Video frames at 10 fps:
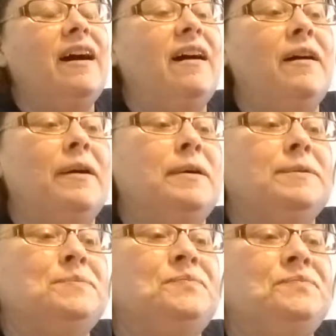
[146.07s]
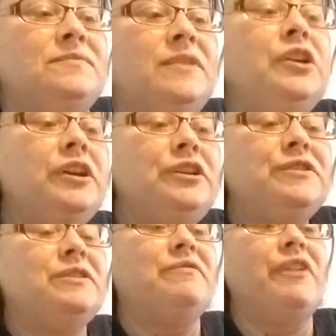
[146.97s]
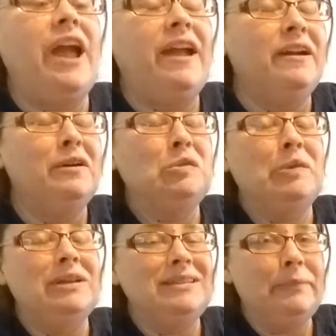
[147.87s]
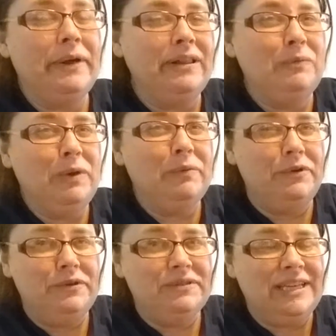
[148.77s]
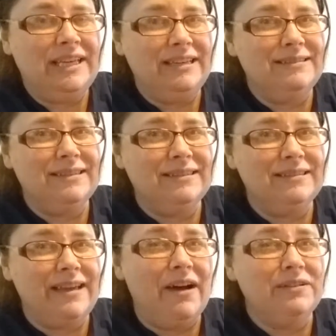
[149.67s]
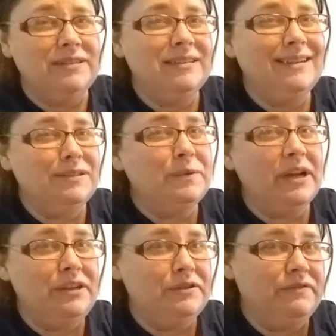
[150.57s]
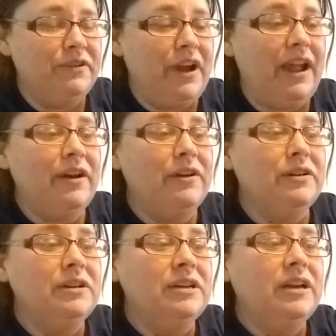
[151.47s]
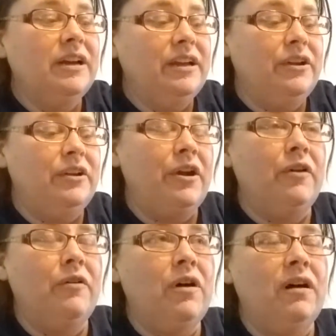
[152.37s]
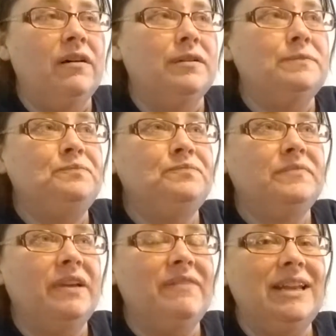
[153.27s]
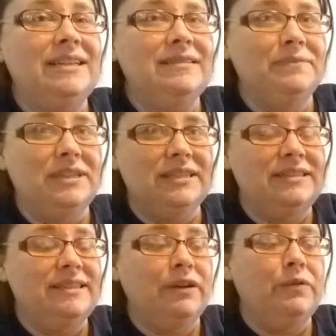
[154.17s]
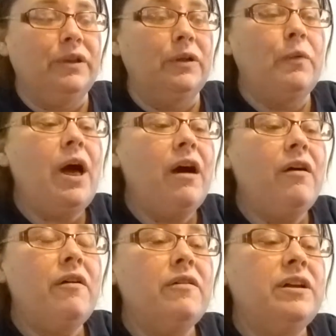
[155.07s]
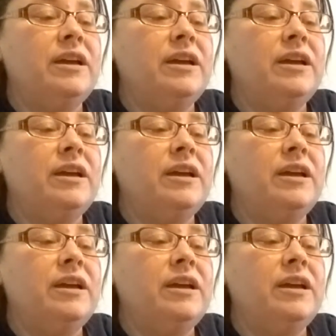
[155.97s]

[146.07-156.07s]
You can use it for hair, but typically people use the E6000. That's what I use for hair. You know, if I need something to stick really well.